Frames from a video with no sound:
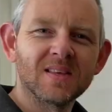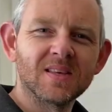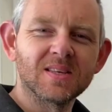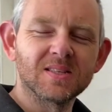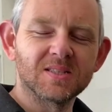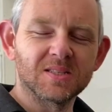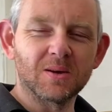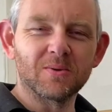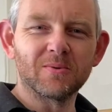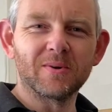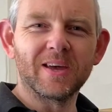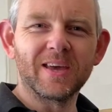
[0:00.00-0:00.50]

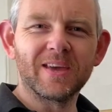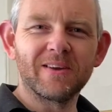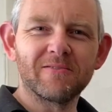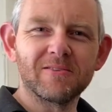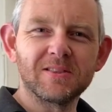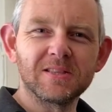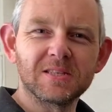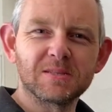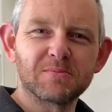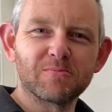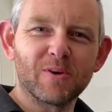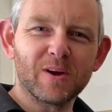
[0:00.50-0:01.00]
So we're here in
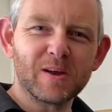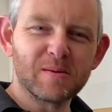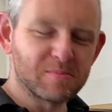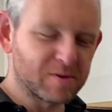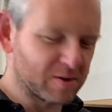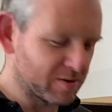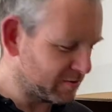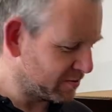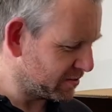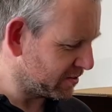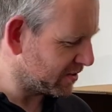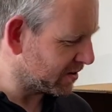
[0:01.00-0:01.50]
the spray
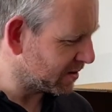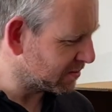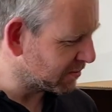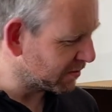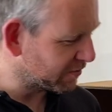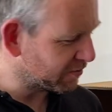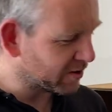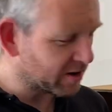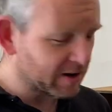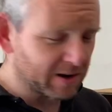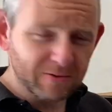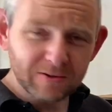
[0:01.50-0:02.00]
booth and
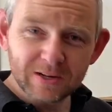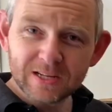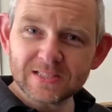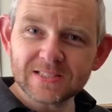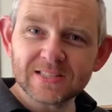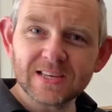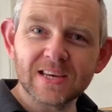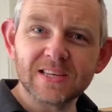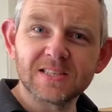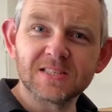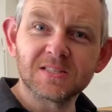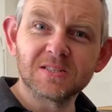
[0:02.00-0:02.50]
we've got our
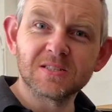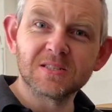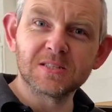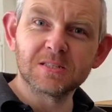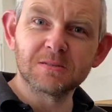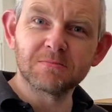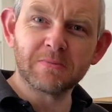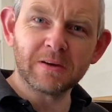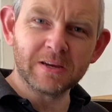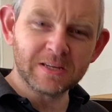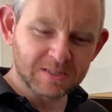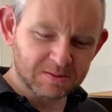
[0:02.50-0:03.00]
test
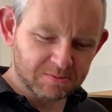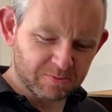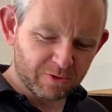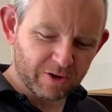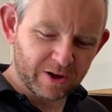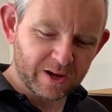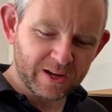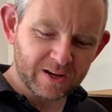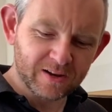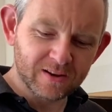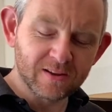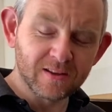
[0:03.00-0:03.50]
Space
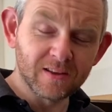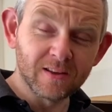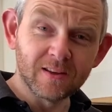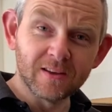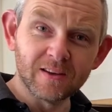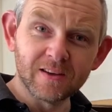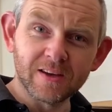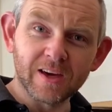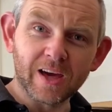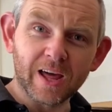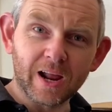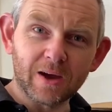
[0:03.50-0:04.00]
Marine
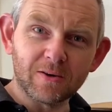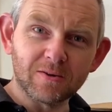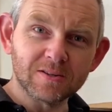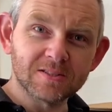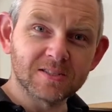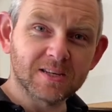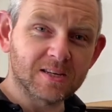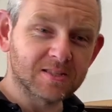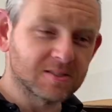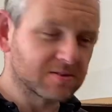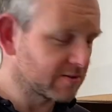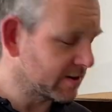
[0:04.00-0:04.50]
and our
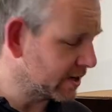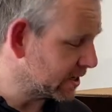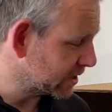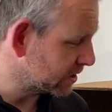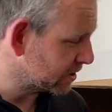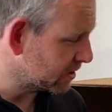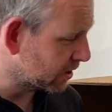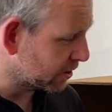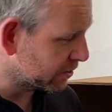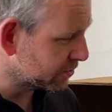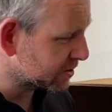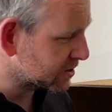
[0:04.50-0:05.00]
Tesseract
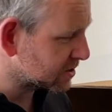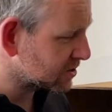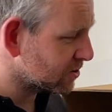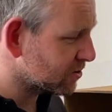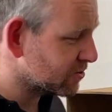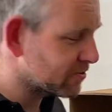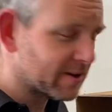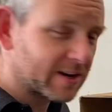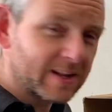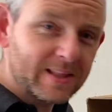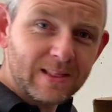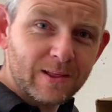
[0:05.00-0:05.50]
Glow. It's
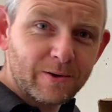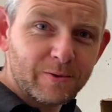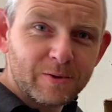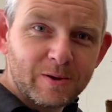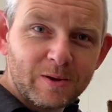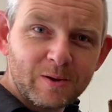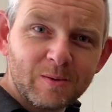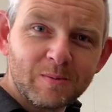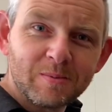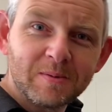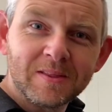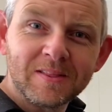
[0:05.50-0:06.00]
already
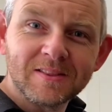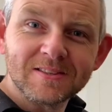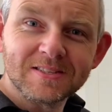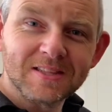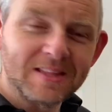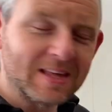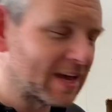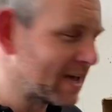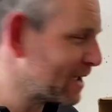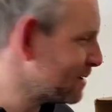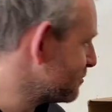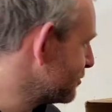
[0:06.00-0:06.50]
loaded up into
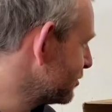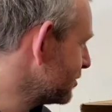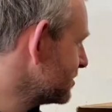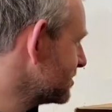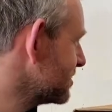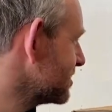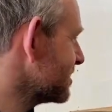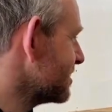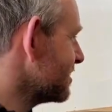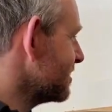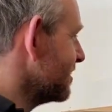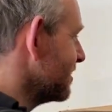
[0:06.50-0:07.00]
the
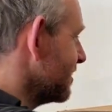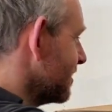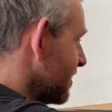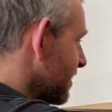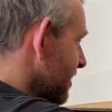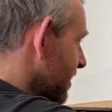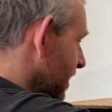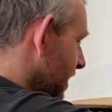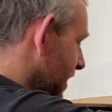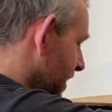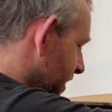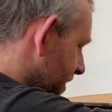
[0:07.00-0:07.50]
airbrush
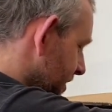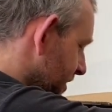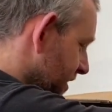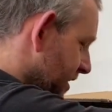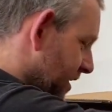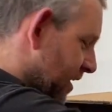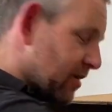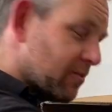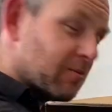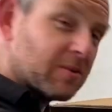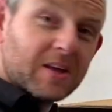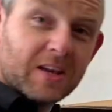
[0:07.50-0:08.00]
and
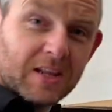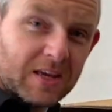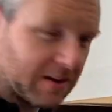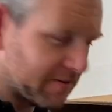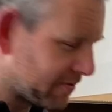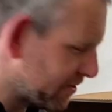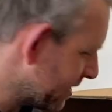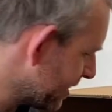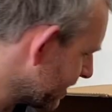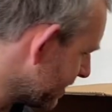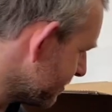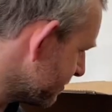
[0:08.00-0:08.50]
we're going to
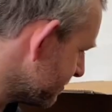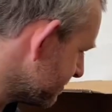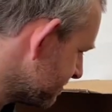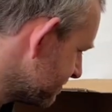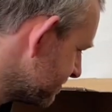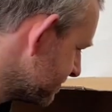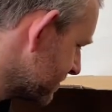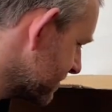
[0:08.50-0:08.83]
give it a go.